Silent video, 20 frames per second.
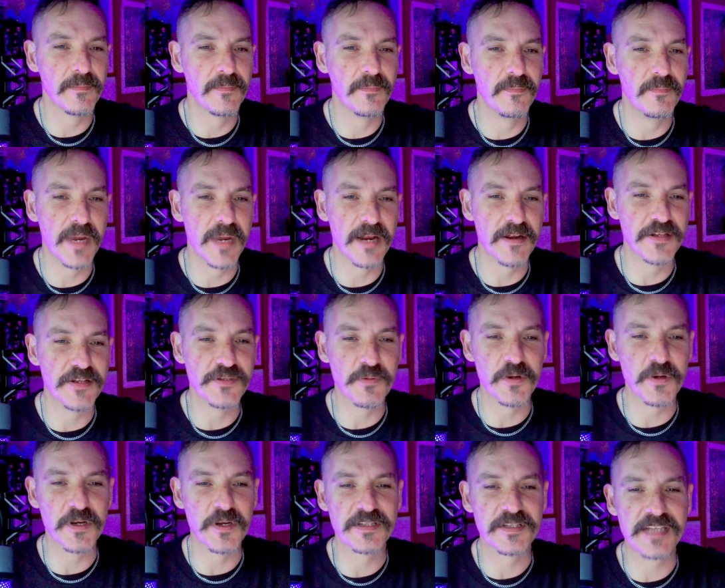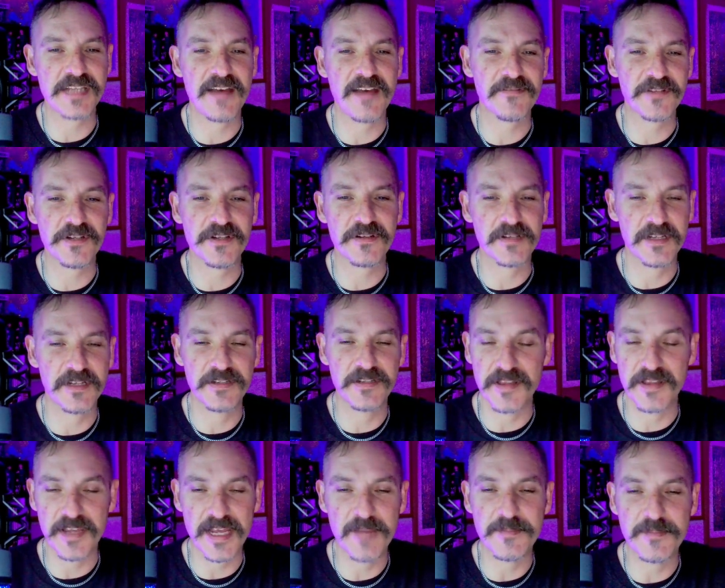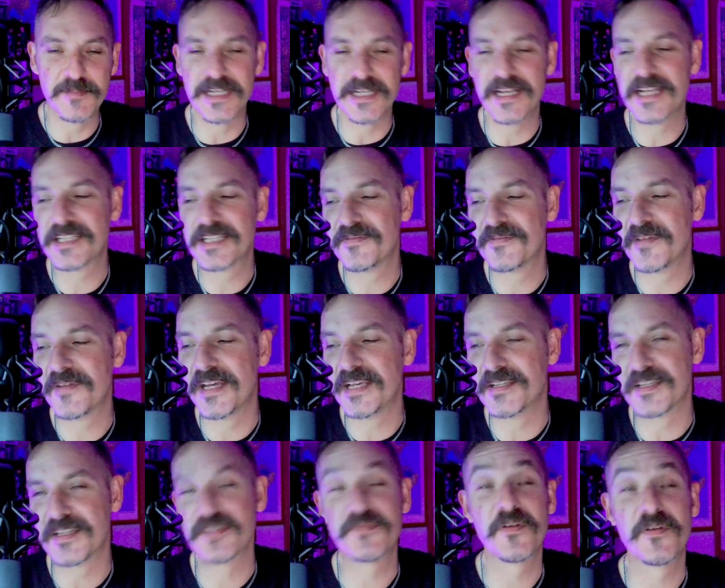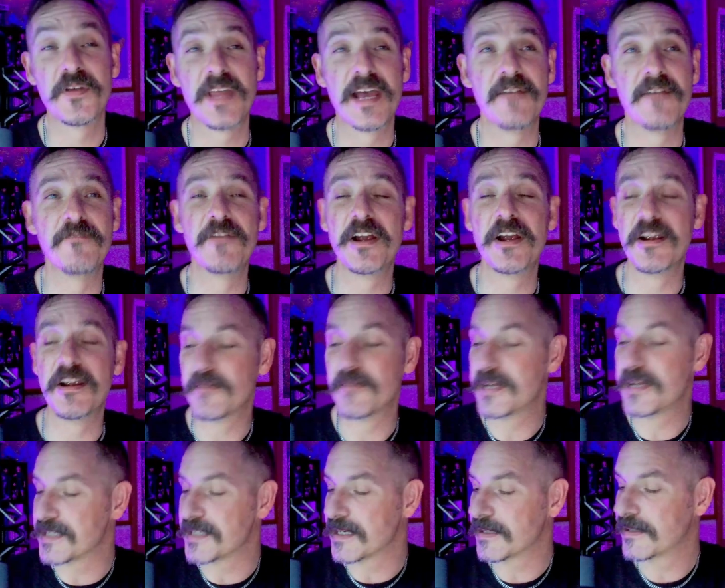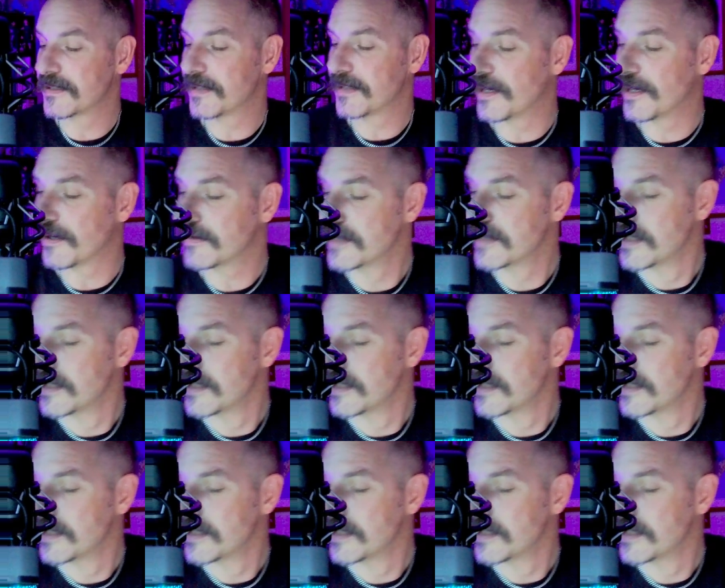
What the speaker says: marriage works after into the empty nest phase is for that very reason, you know.